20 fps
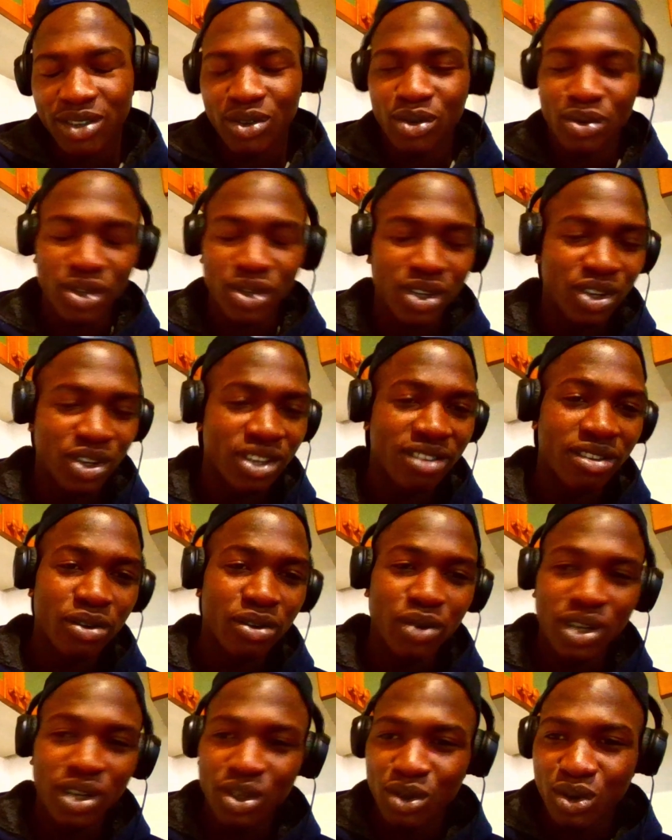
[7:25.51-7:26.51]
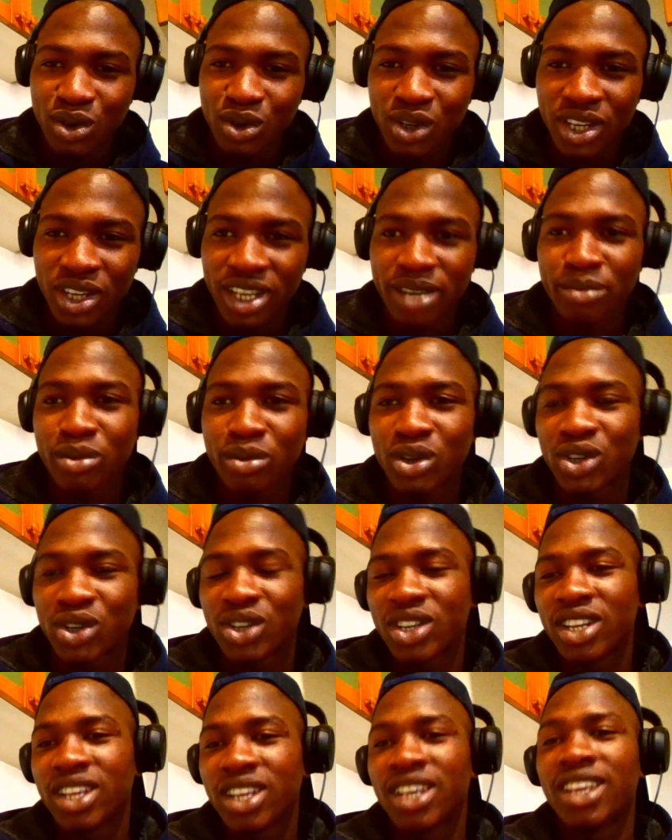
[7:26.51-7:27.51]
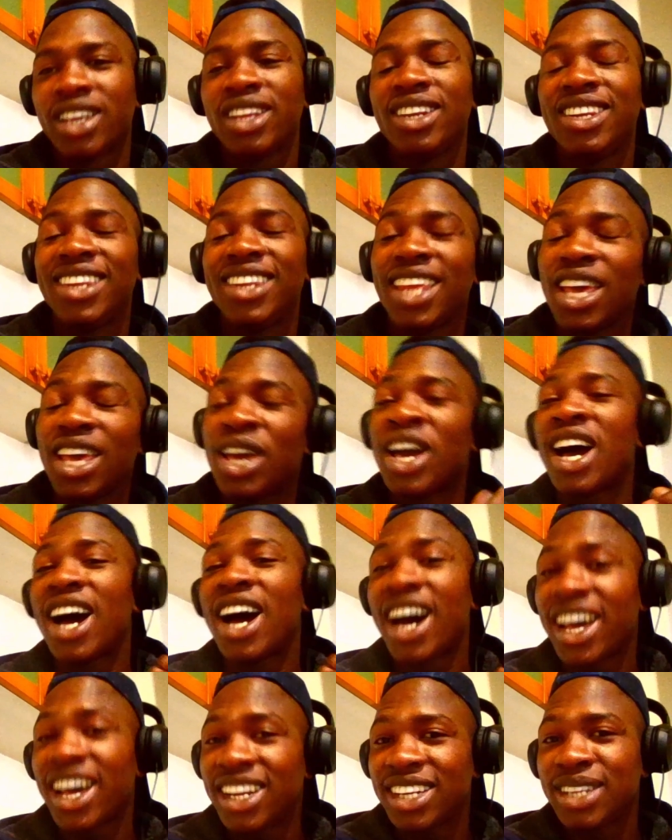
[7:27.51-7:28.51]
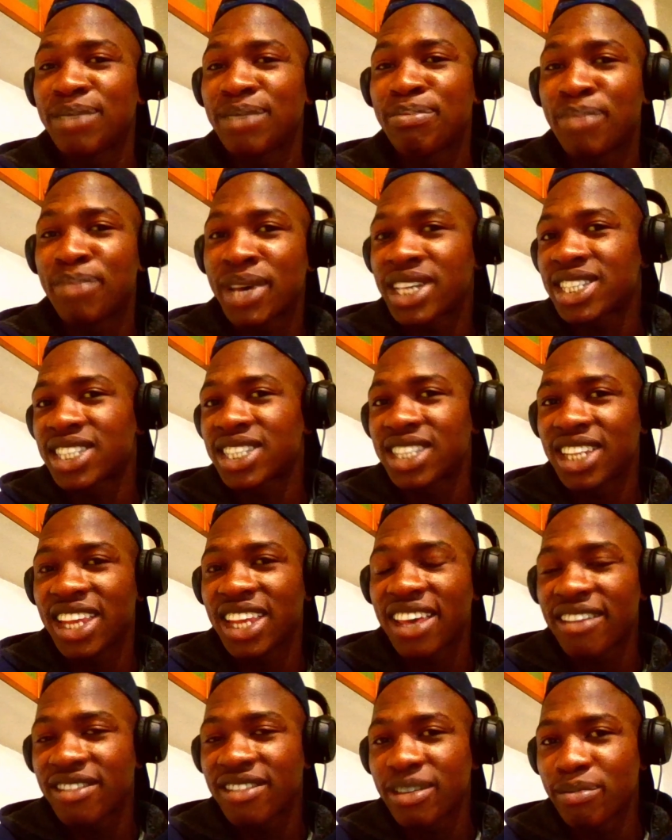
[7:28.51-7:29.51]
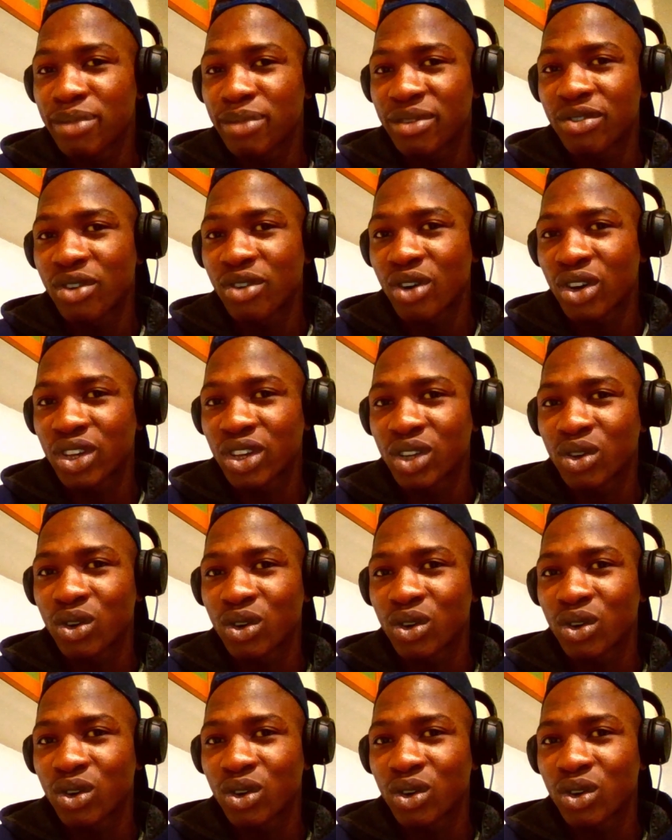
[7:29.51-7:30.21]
We don't even want to go there, but they had the best navy before, you know,